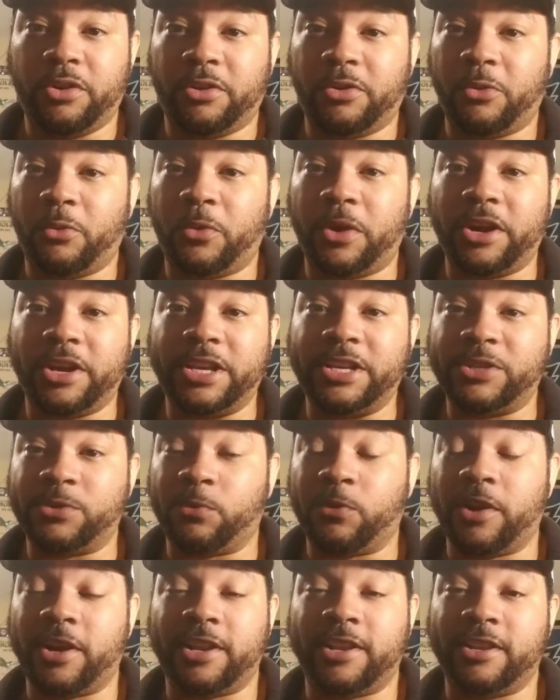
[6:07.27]
where he's
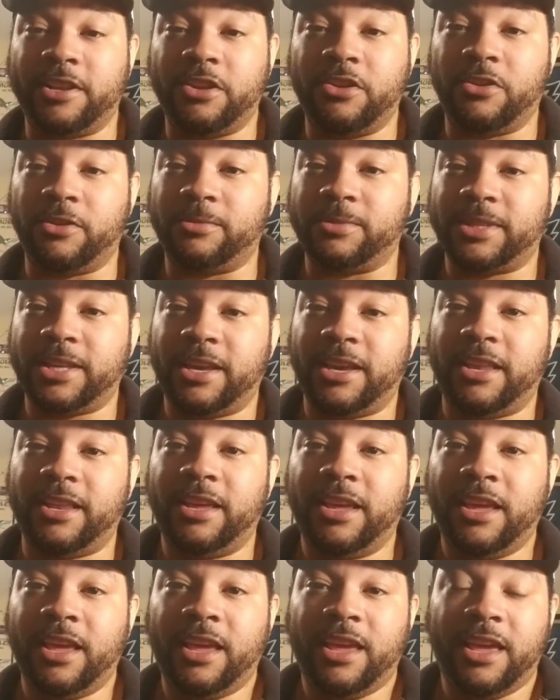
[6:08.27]
running. You know what I'm
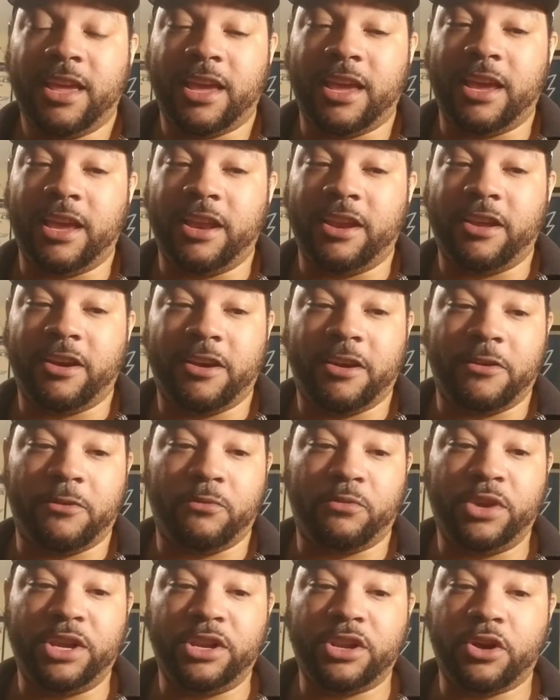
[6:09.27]
saying?
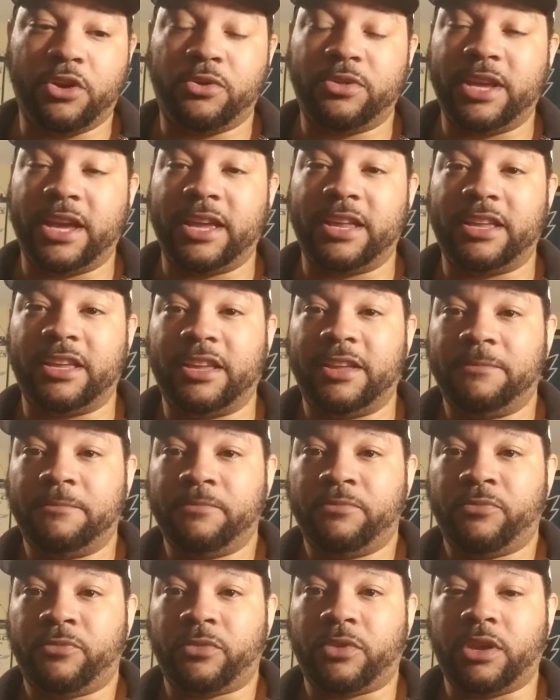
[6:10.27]
And we know that
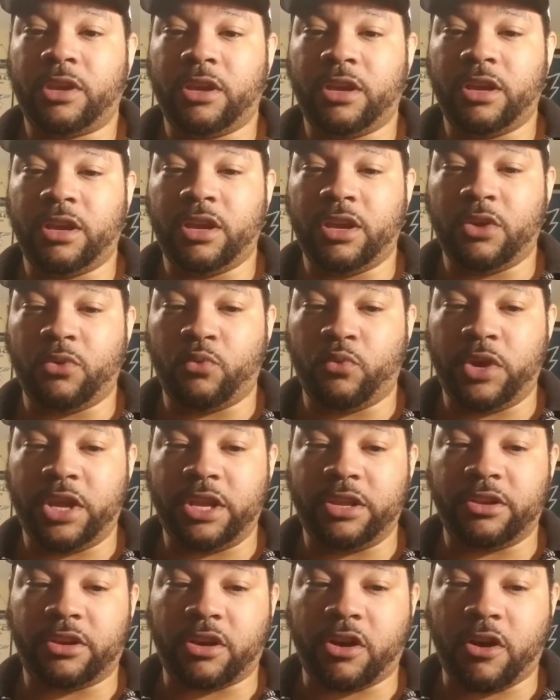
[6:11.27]

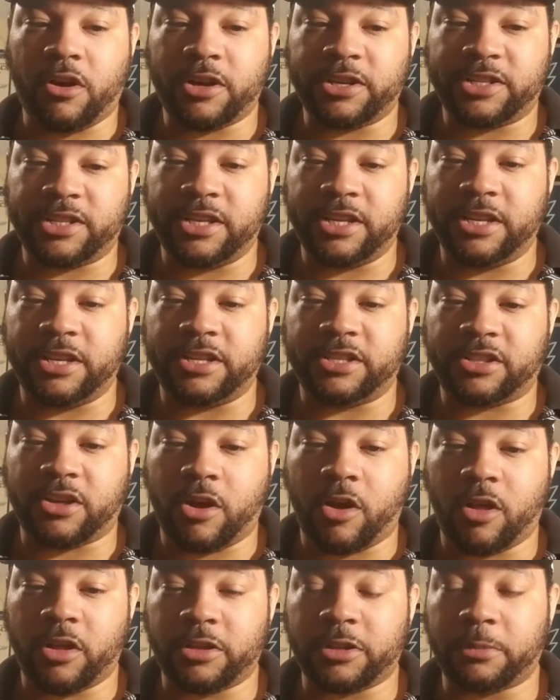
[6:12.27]
when Carson is
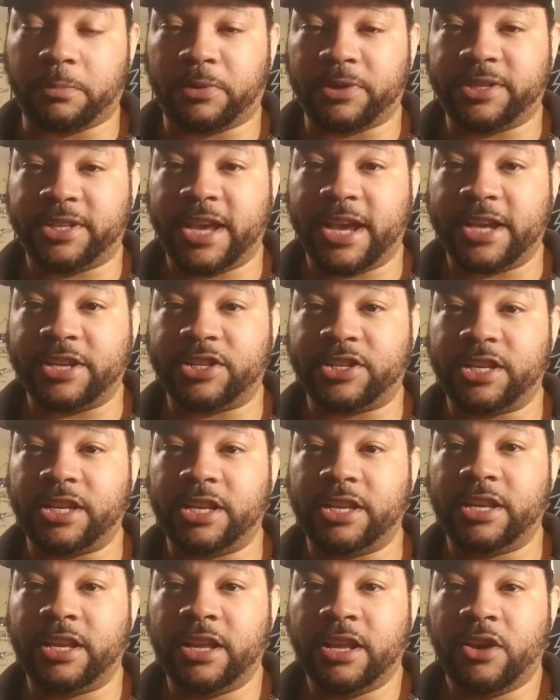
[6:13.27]
calling the
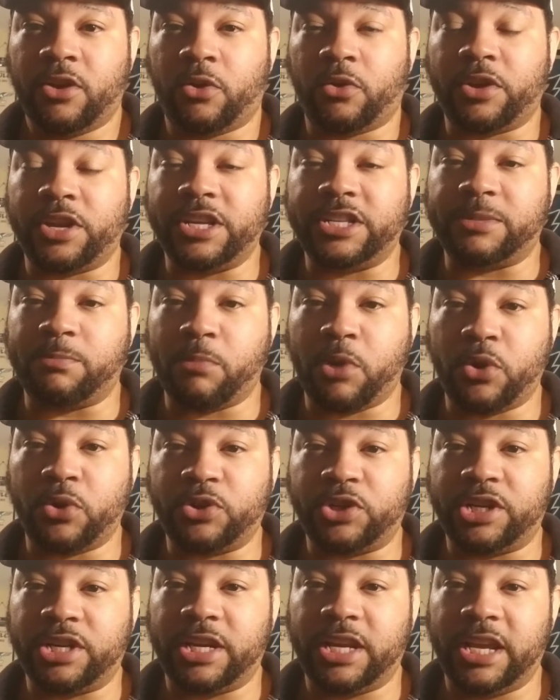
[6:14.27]
protection or he's
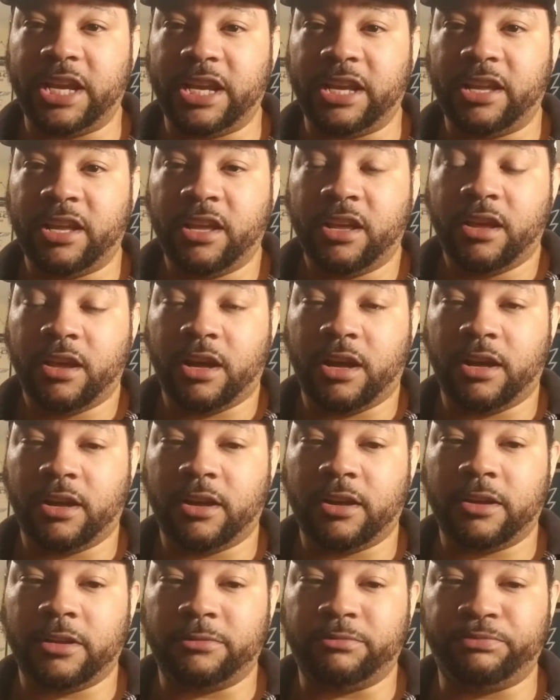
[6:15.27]
motioning
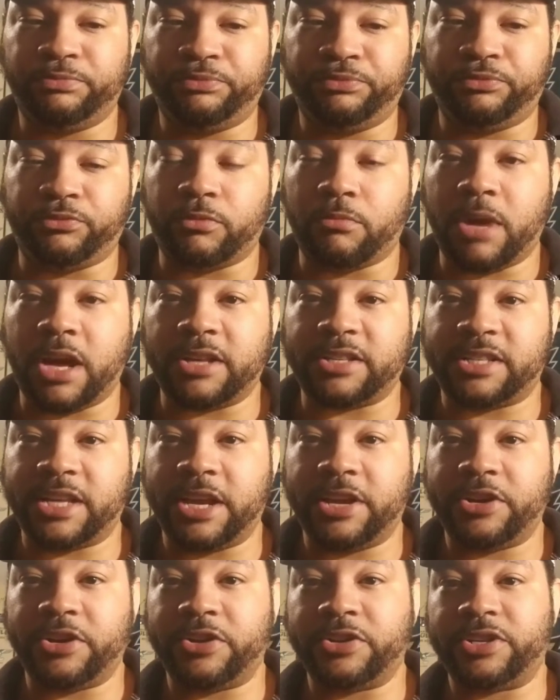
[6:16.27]
Miles
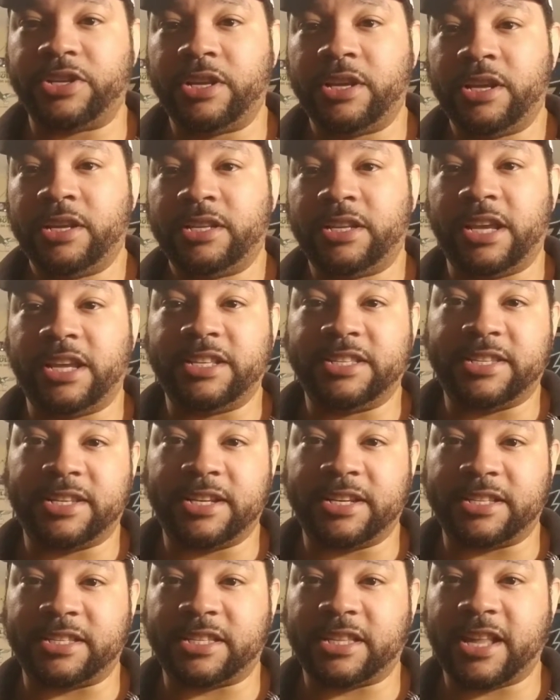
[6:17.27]
Sanders
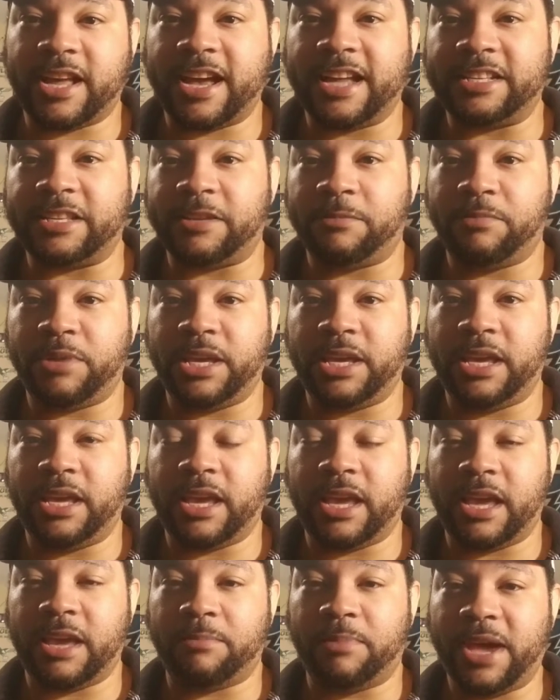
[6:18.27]
into the slot to
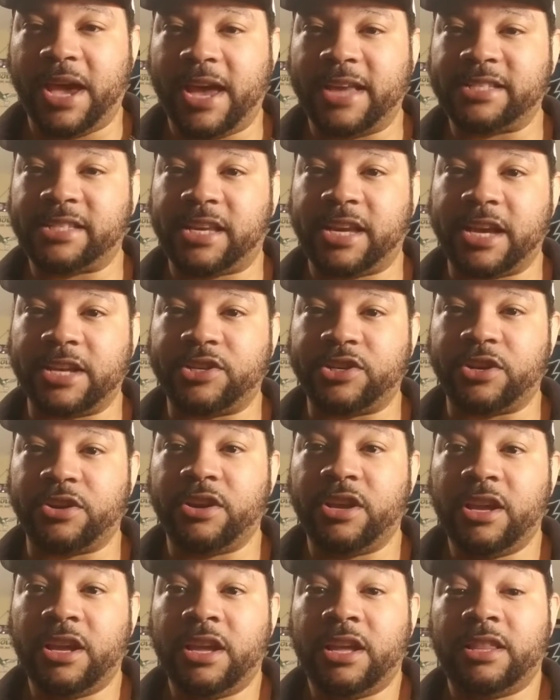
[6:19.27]
be a pass
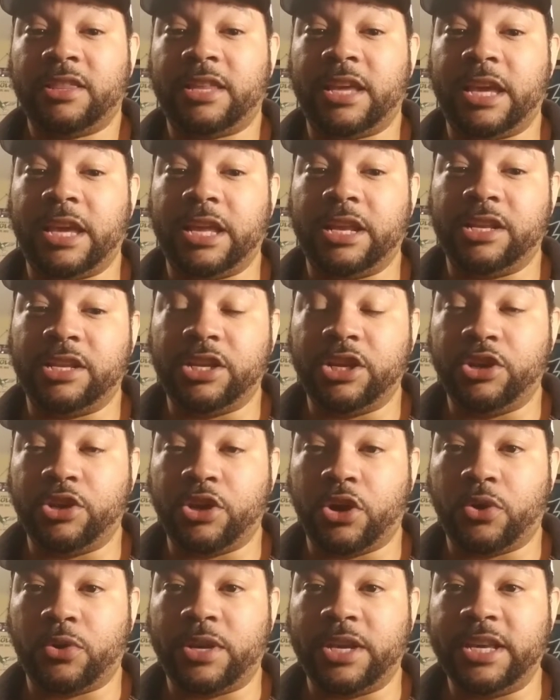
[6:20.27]
catcher, then,
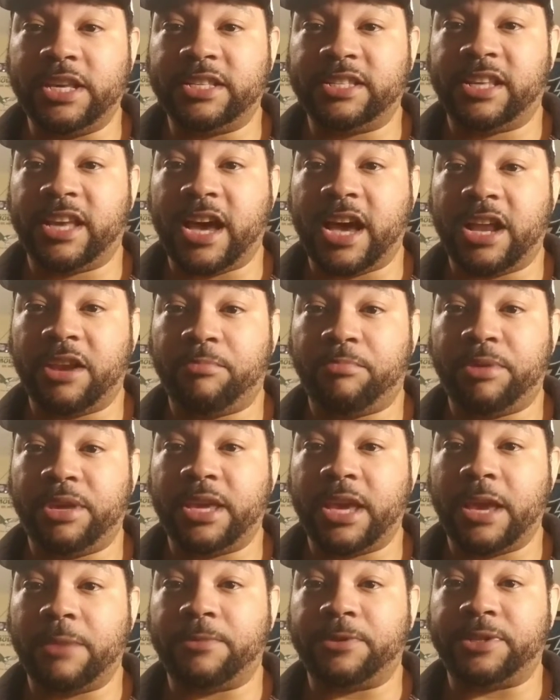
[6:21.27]
he's got to
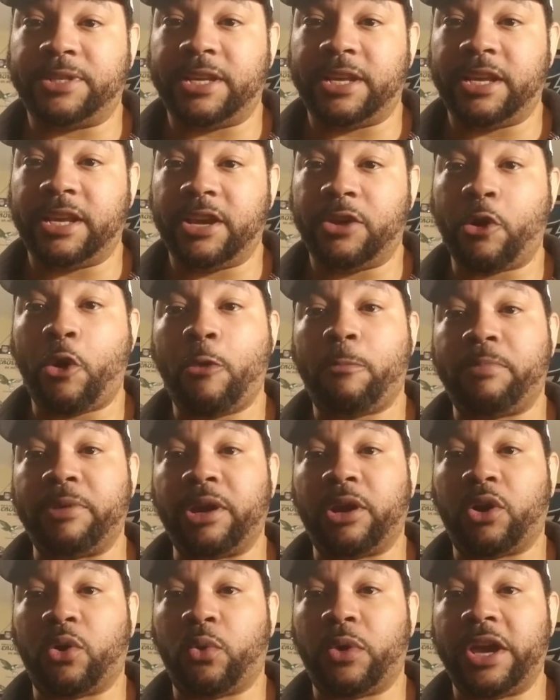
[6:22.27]
be able to get
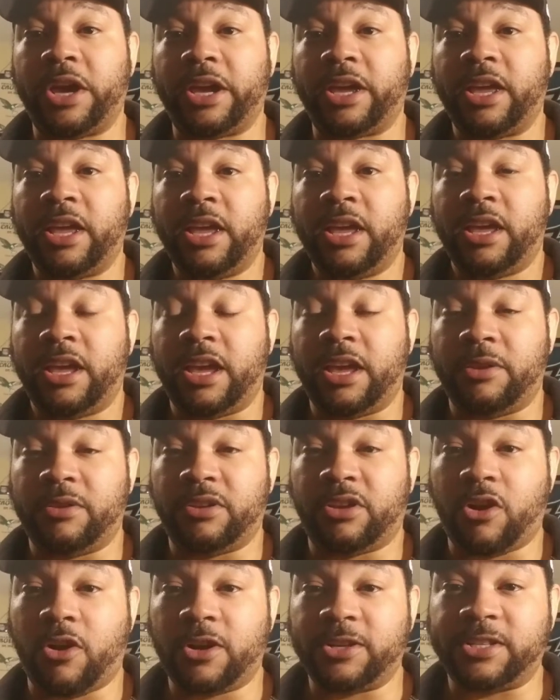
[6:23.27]
open quick.
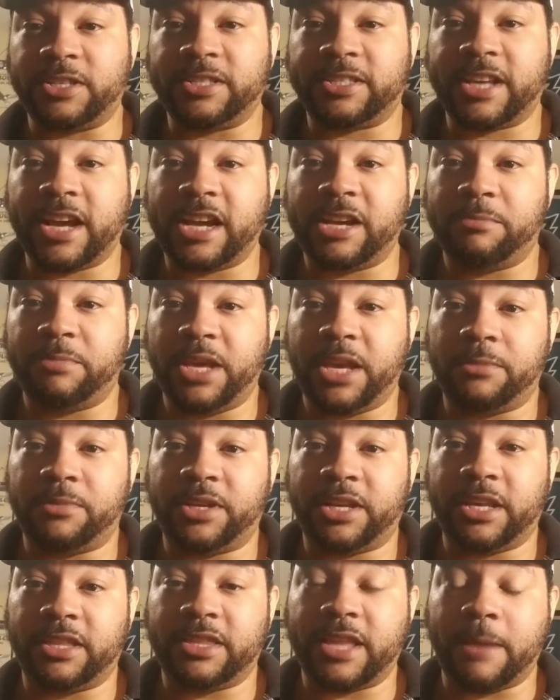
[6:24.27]
And Carson's got to be able
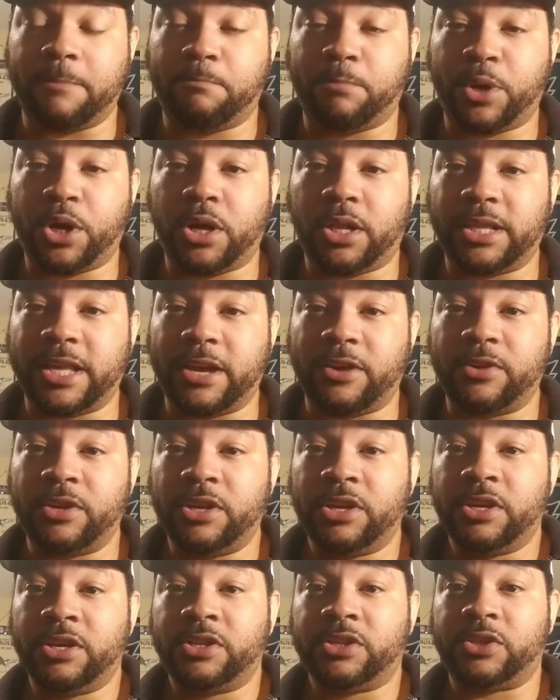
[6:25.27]
to get that ball out
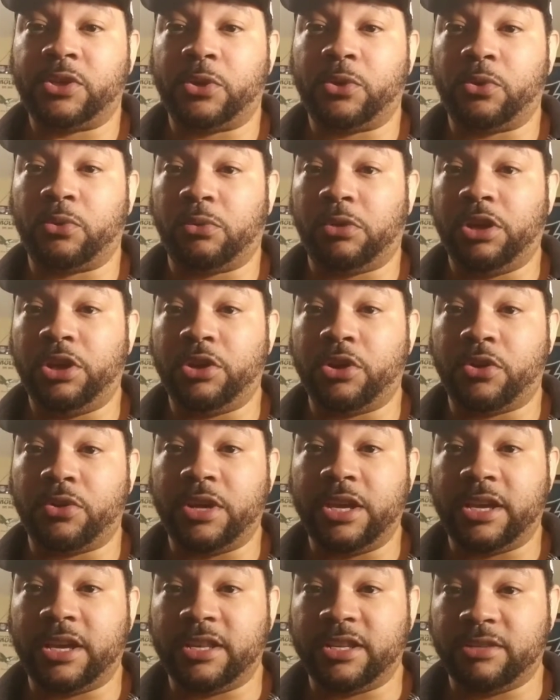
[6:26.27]
so,
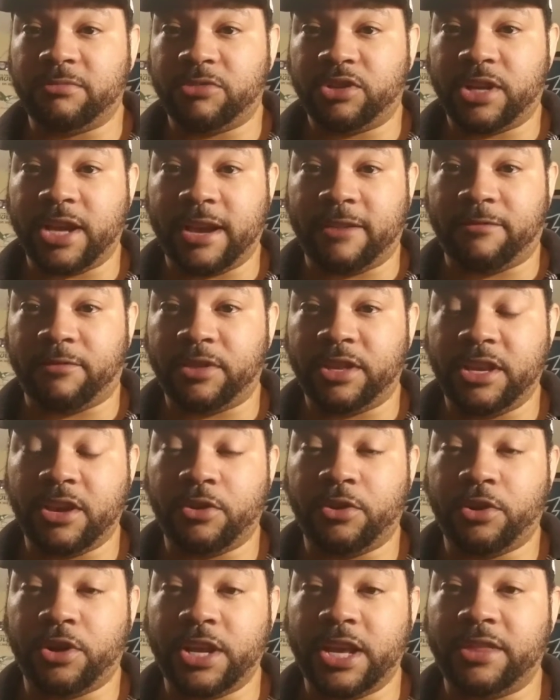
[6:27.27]
he can check for the
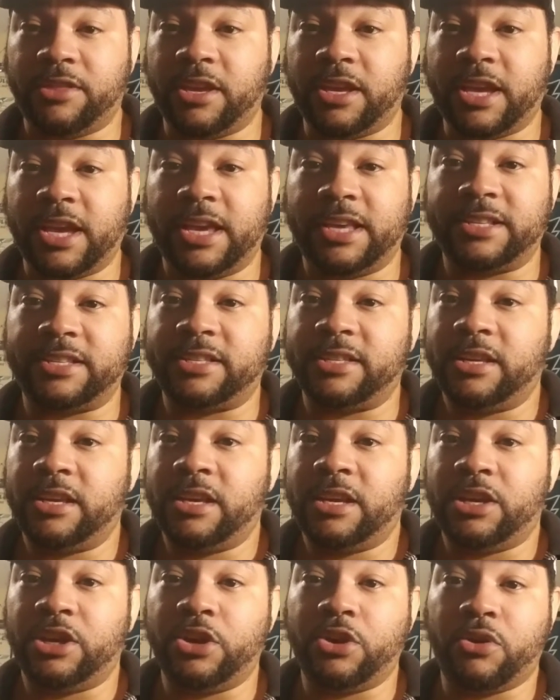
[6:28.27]
underneath in case,
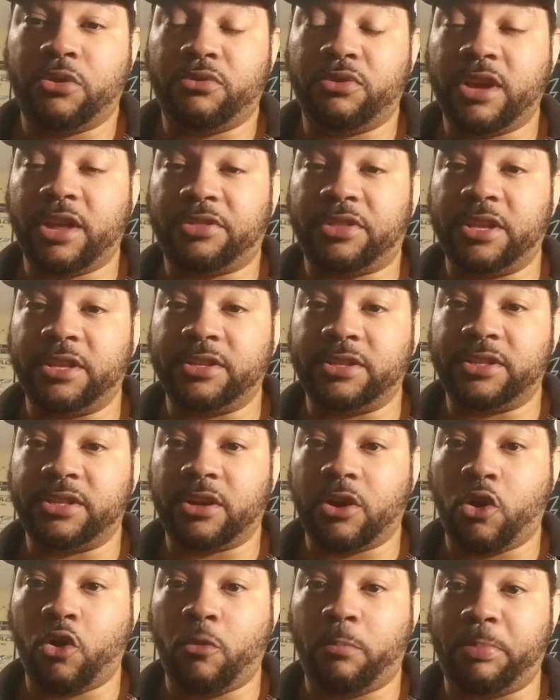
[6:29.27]
nothing's
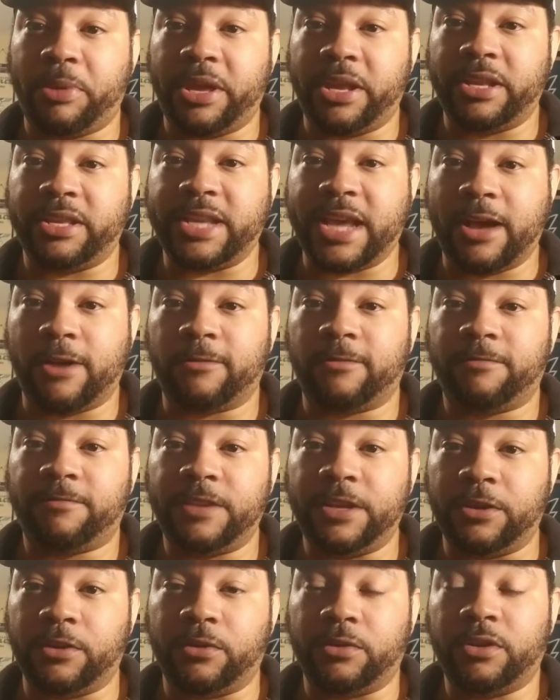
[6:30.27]
open
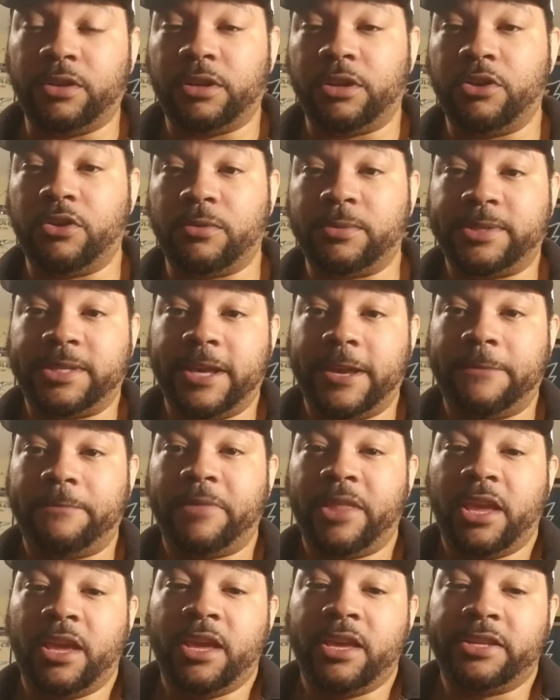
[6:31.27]
downfield. You know what I'm saying?